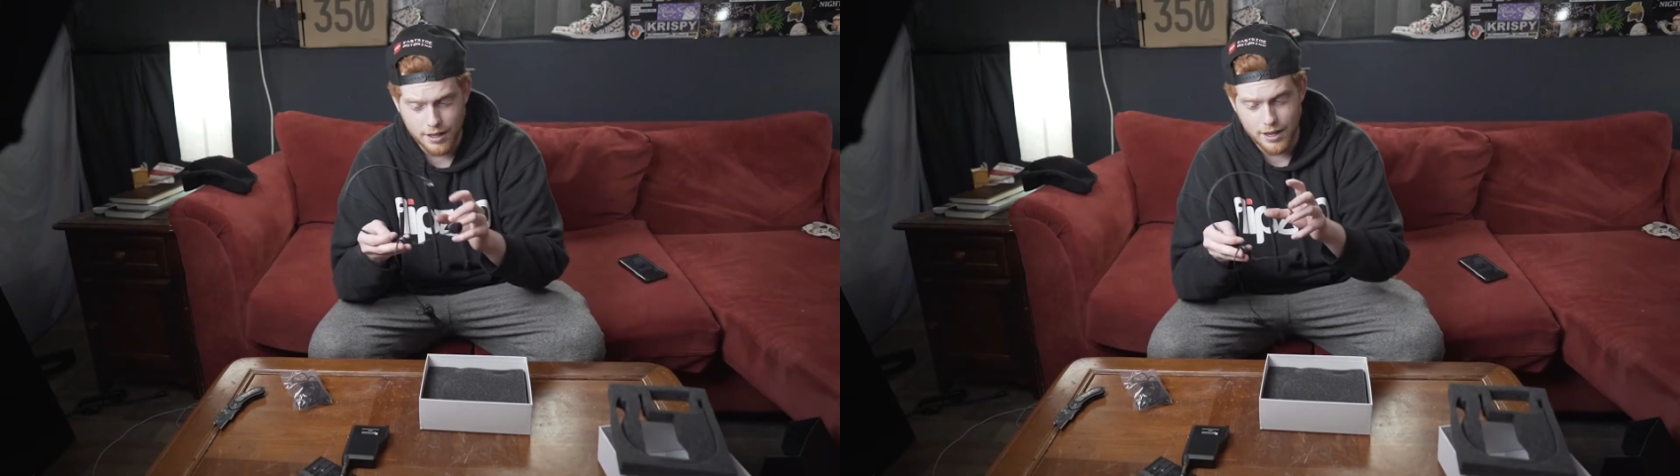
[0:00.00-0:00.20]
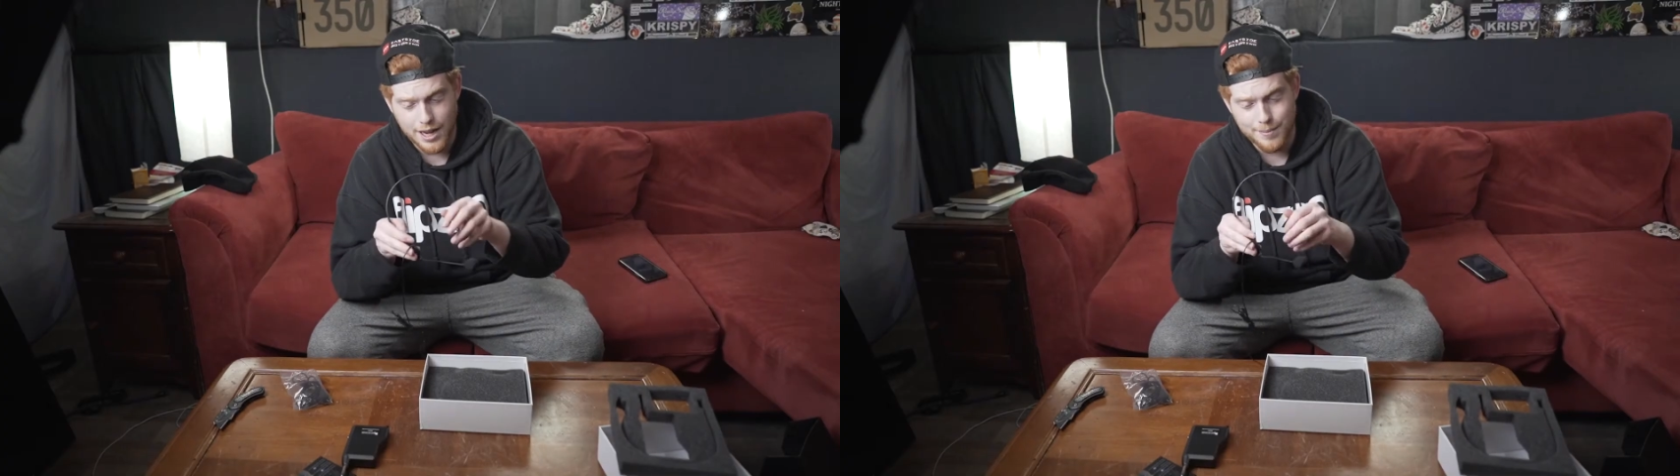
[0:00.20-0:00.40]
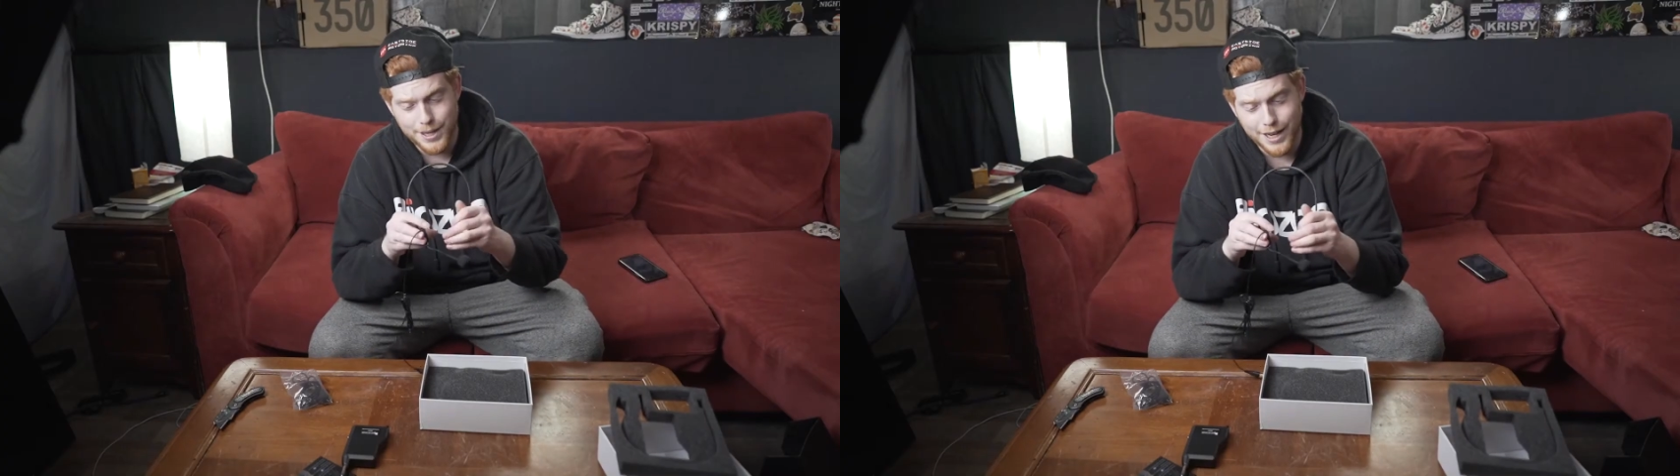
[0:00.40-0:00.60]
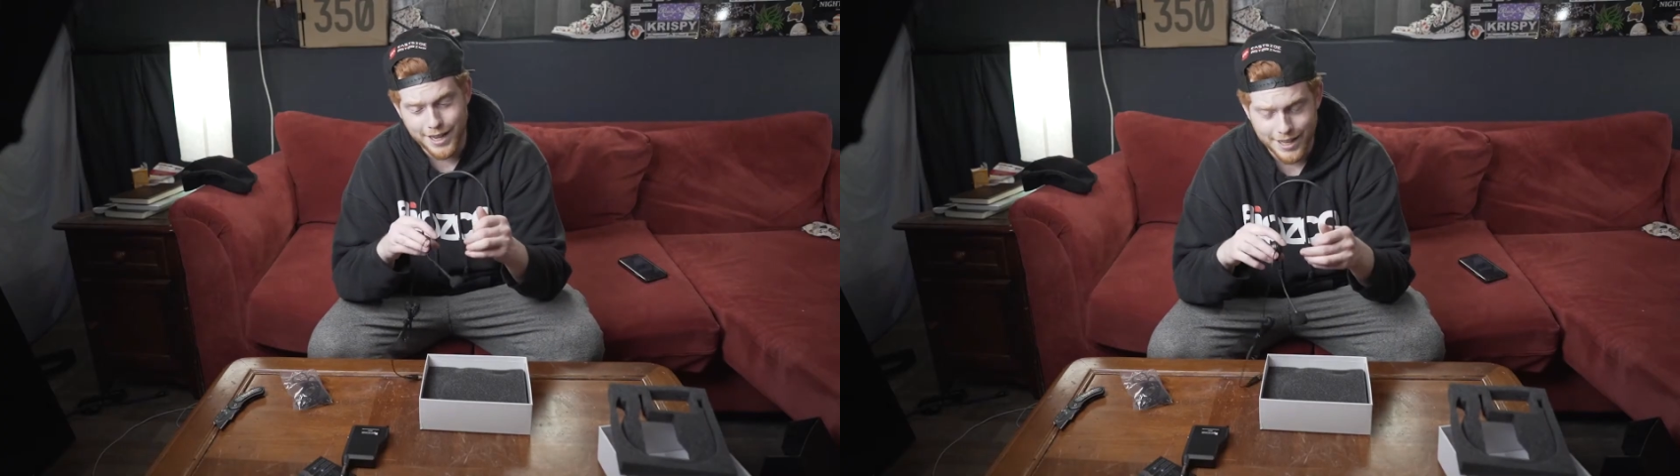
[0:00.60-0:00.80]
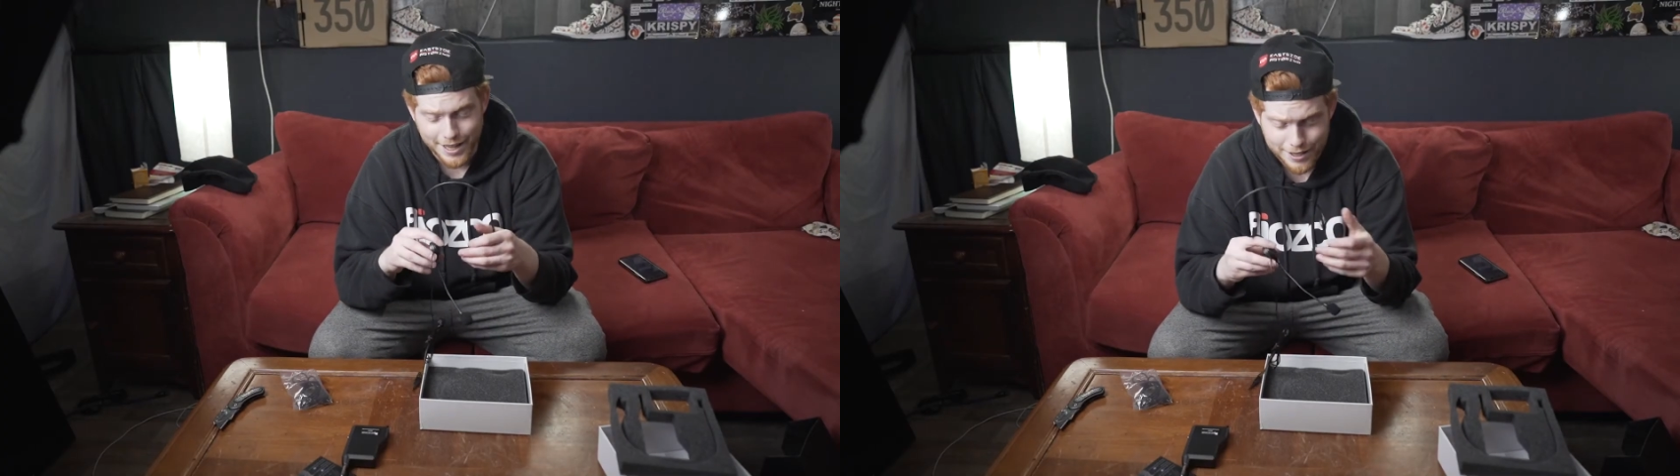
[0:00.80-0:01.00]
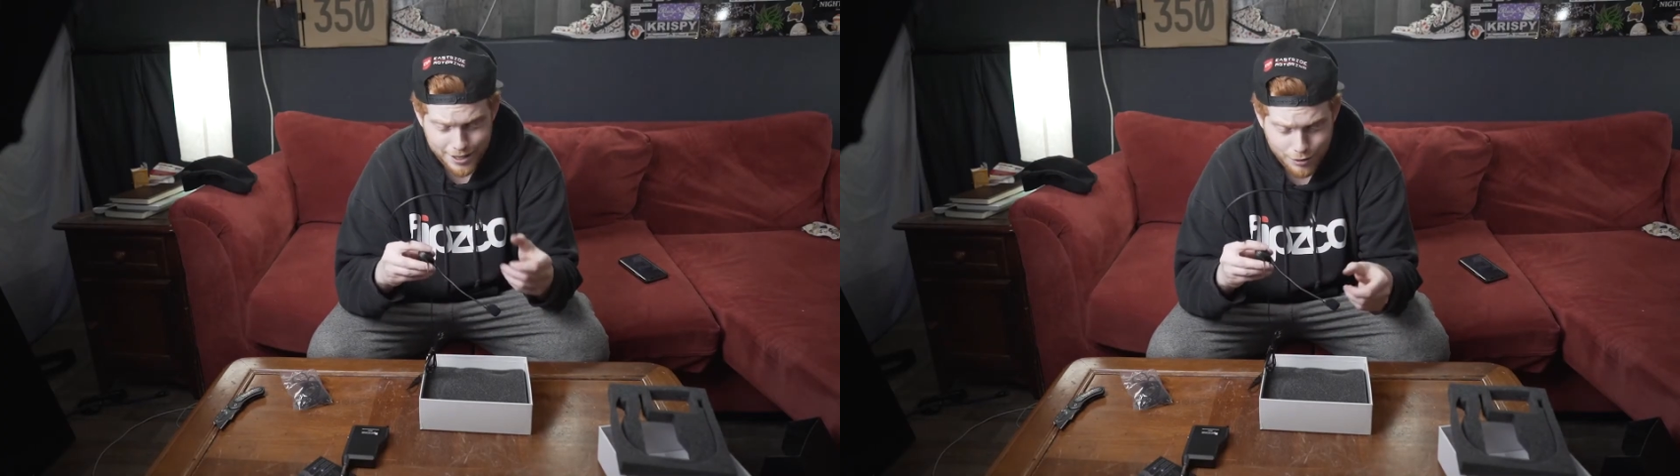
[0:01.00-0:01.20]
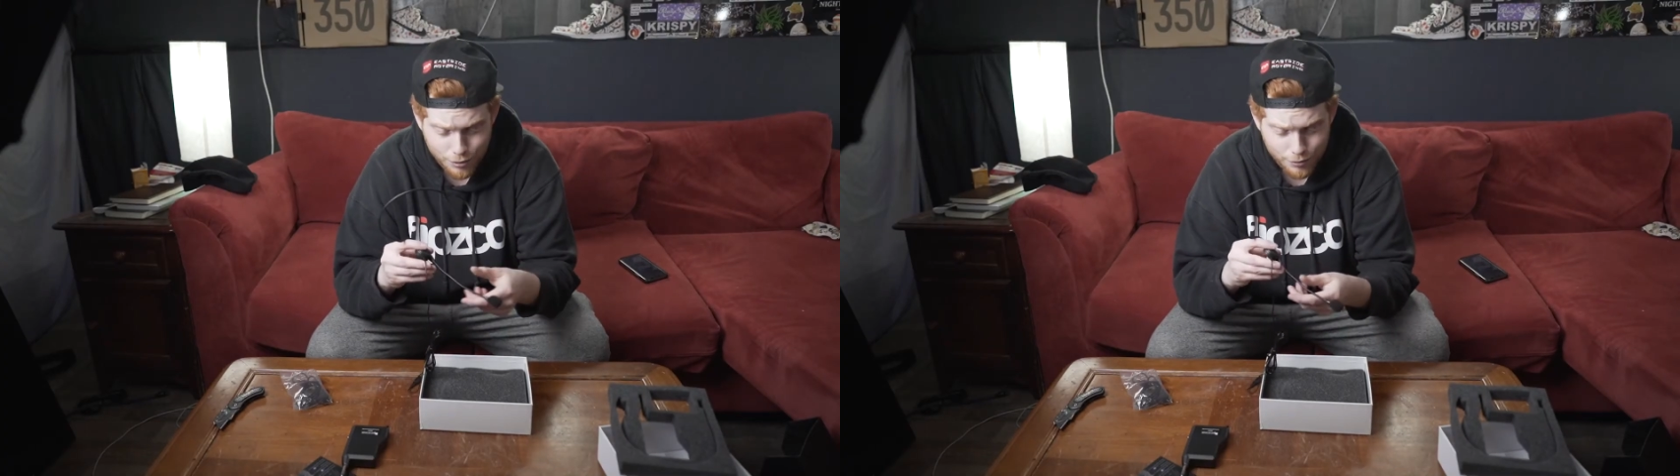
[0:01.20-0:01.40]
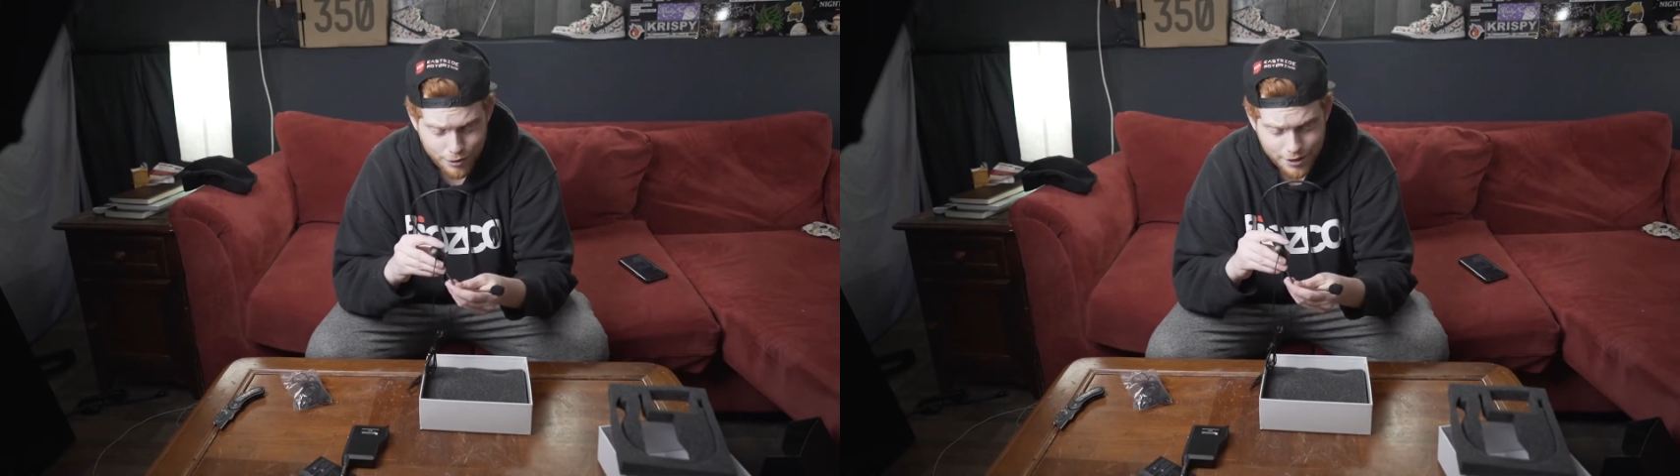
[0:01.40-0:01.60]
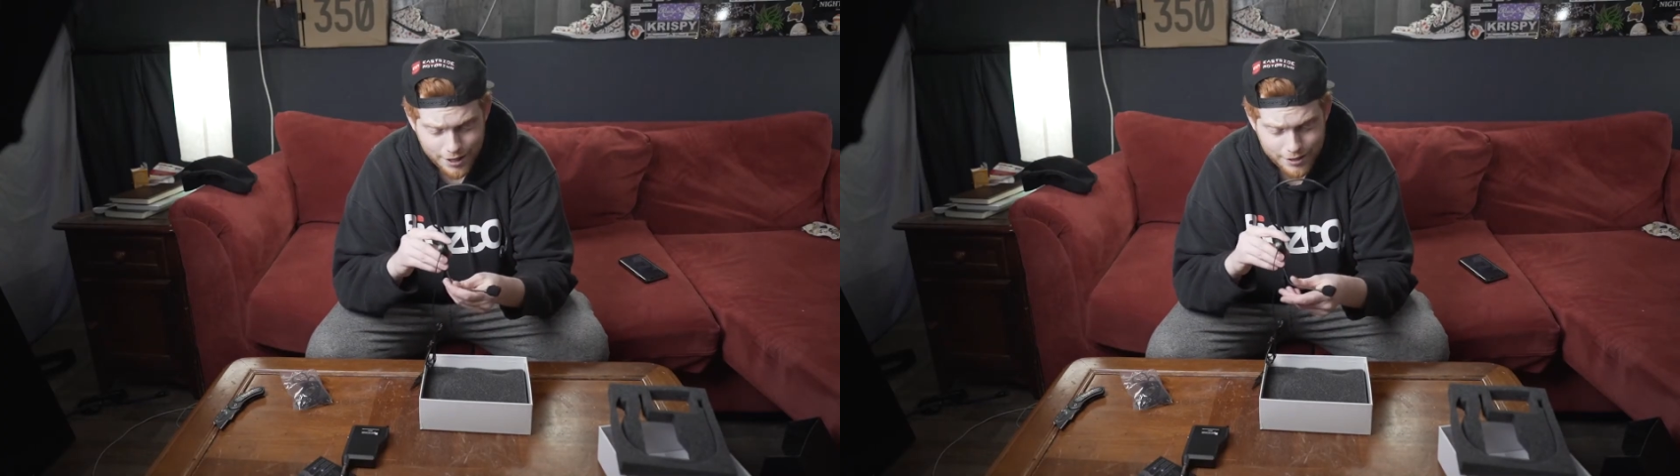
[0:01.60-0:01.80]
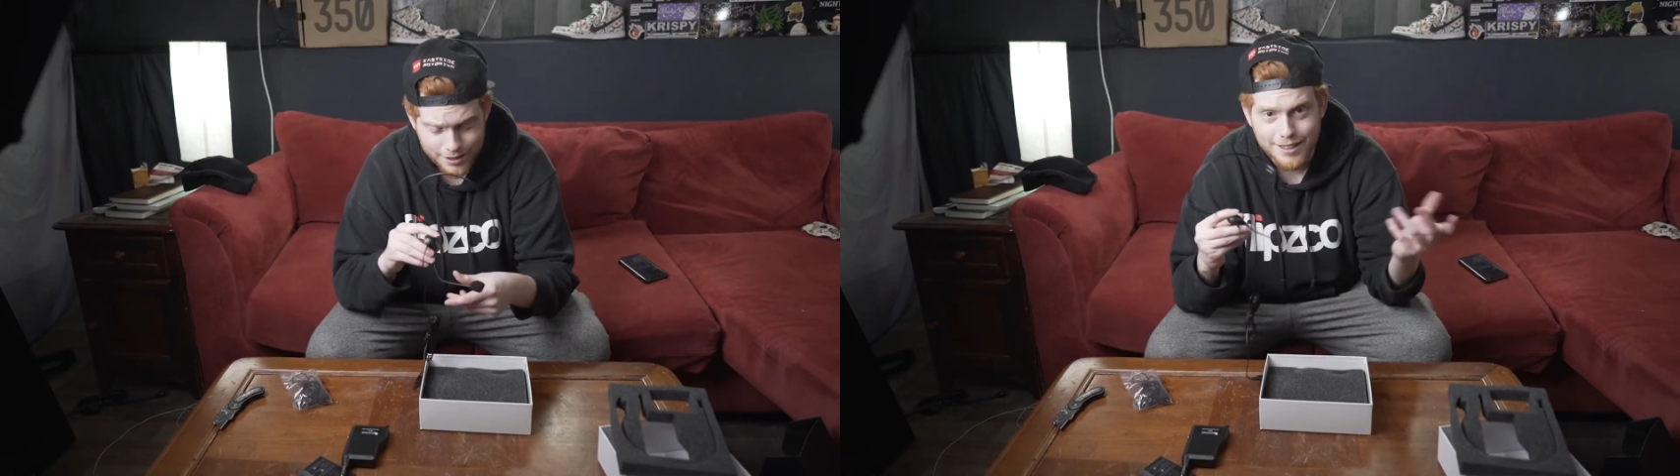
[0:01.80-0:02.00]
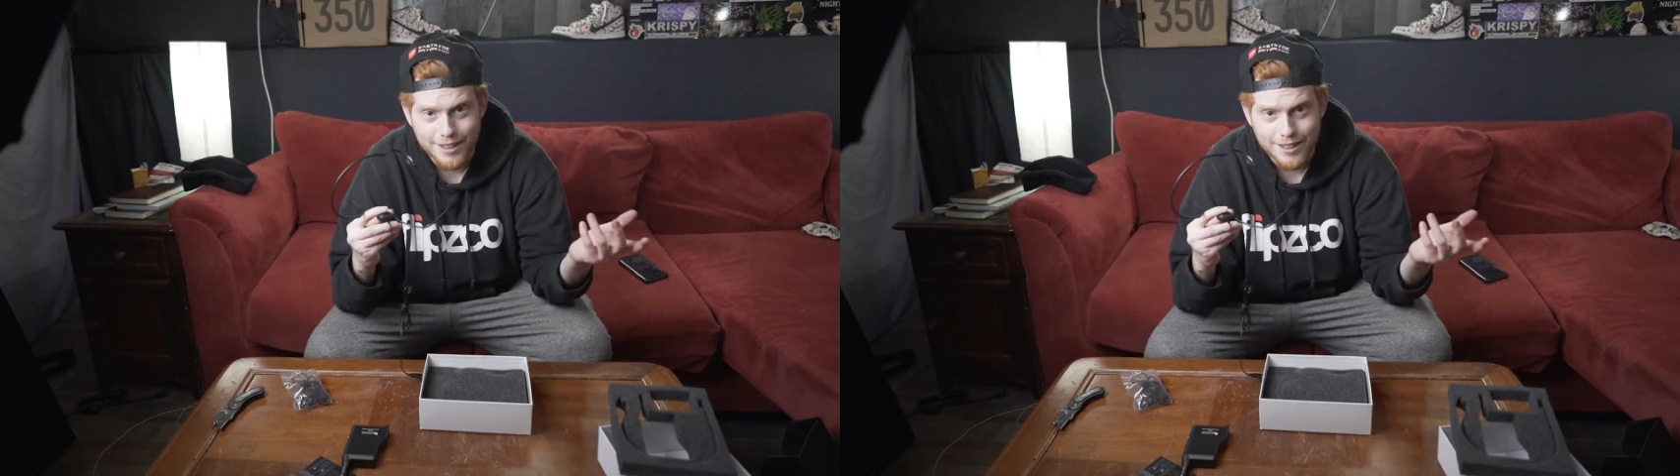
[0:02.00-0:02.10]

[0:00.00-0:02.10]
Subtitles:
I mean, I guess I'll review this.